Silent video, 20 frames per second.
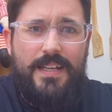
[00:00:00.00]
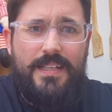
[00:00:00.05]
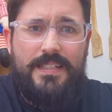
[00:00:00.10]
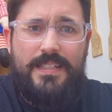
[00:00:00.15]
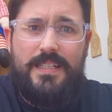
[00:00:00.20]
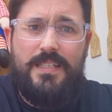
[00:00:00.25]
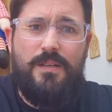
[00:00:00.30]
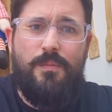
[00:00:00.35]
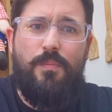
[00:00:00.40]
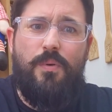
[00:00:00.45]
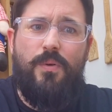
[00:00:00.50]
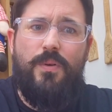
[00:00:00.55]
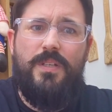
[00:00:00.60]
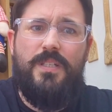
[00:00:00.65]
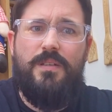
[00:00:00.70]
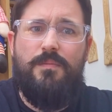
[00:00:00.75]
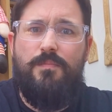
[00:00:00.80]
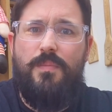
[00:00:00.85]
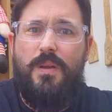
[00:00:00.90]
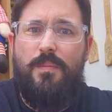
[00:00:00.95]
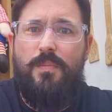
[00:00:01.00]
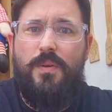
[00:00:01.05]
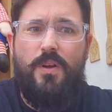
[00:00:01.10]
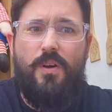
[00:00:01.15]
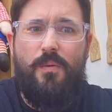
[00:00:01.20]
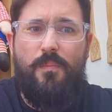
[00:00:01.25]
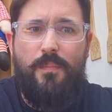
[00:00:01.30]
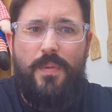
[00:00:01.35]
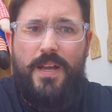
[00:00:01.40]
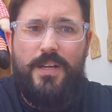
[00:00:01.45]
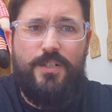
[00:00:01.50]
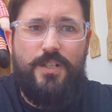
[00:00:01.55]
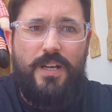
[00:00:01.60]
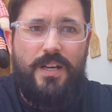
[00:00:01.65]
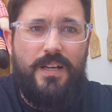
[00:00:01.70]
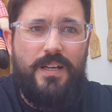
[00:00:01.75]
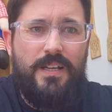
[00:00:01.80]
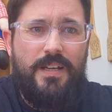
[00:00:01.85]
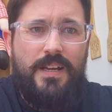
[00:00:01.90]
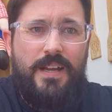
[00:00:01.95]
it disappointed me beyond
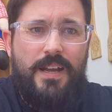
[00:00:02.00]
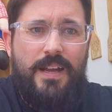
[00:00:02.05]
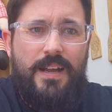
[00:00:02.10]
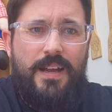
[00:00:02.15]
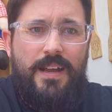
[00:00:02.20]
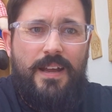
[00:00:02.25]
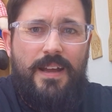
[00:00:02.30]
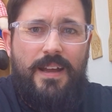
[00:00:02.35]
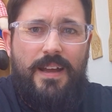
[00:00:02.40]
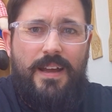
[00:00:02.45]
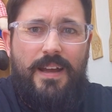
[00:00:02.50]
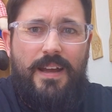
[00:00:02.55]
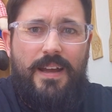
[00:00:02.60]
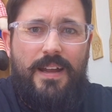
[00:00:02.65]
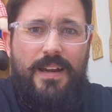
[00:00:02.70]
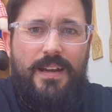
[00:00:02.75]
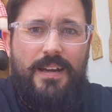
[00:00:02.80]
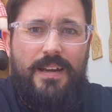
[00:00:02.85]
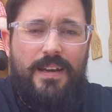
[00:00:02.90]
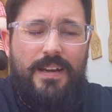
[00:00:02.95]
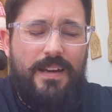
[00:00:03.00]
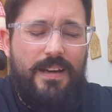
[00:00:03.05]
measure. And